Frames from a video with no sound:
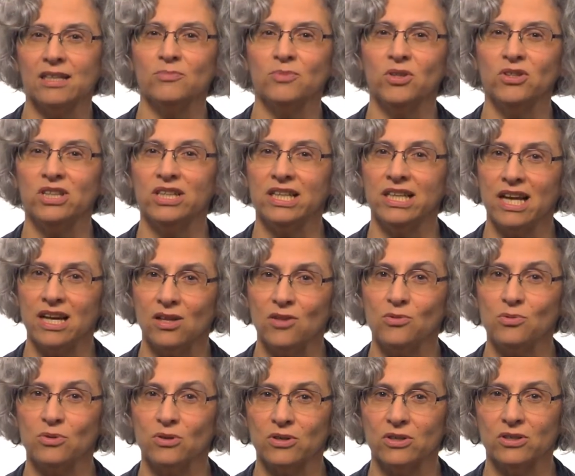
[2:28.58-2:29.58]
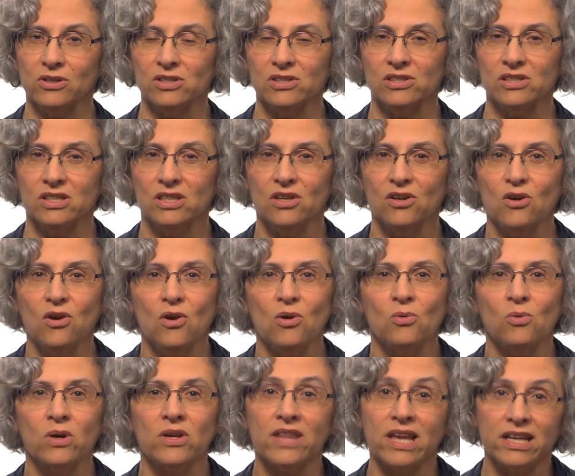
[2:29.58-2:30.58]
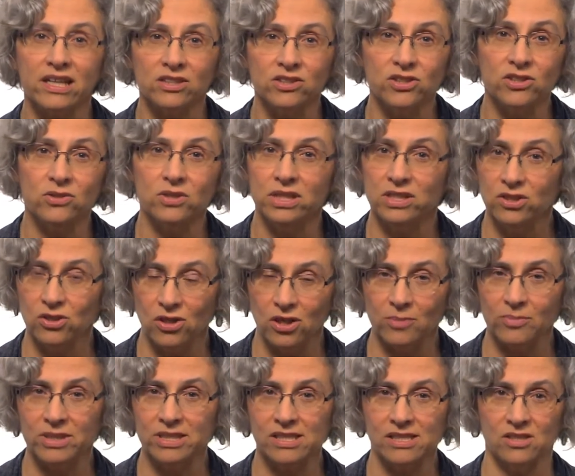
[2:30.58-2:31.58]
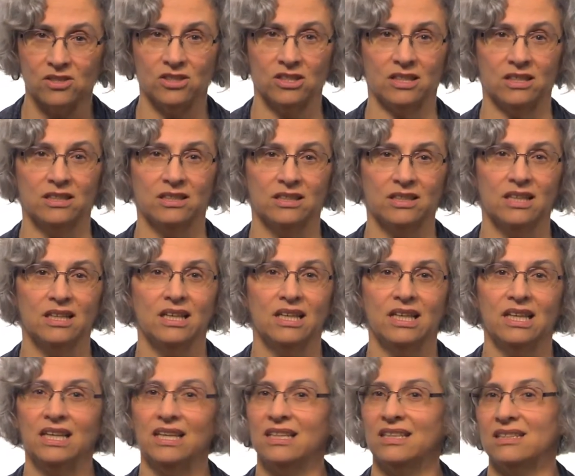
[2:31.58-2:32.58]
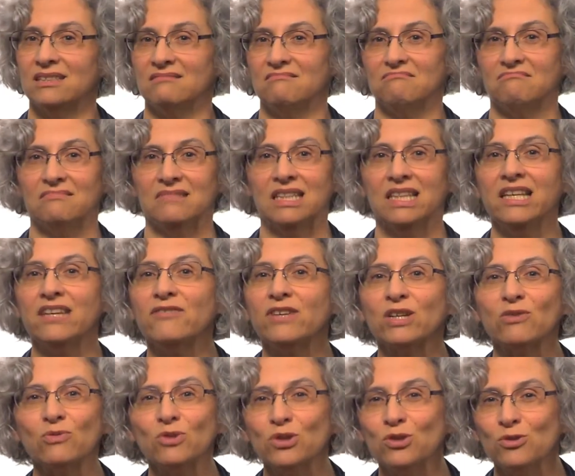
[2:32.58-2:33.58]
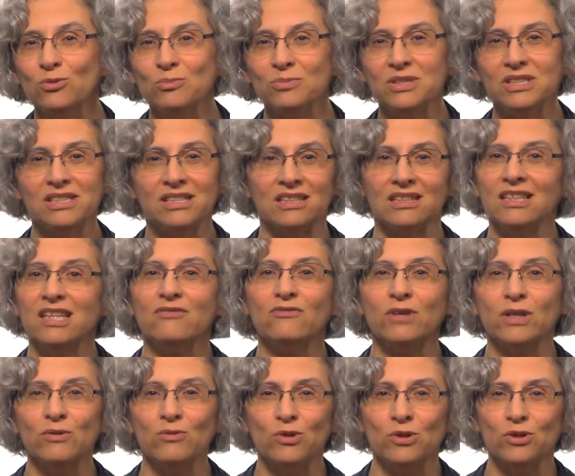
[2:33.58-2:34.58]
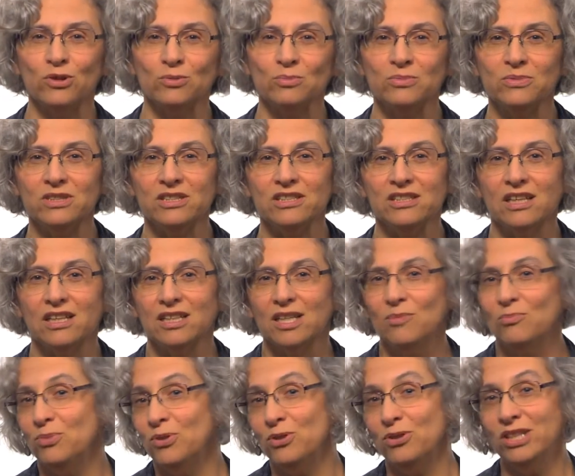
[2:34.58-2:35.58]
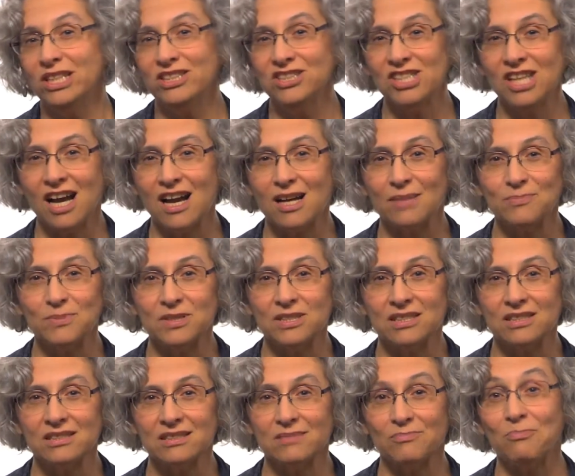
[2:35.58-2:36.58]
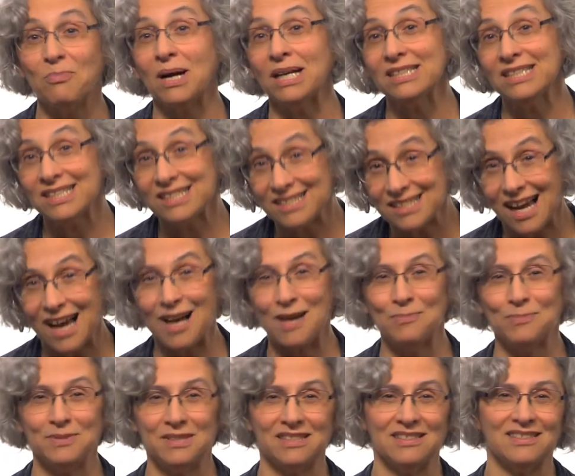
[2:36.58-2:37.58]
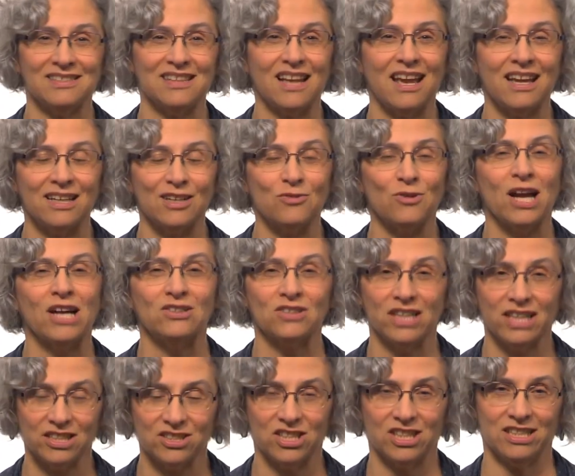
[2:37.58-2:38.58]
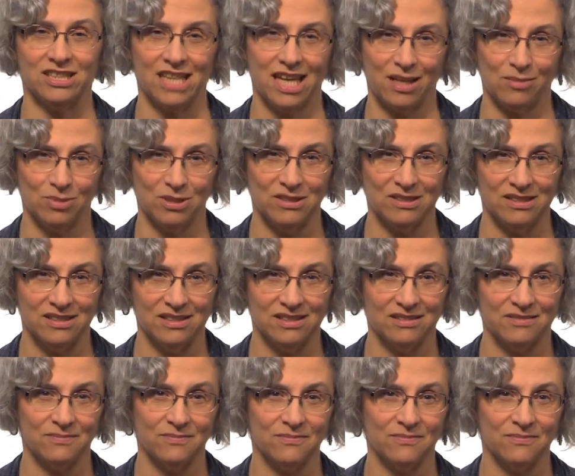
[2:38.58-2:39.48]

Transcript: community health workers where they can do enormous good in living rooms, delivery rooms, beauty shops, bus stops, and around kitchen tables.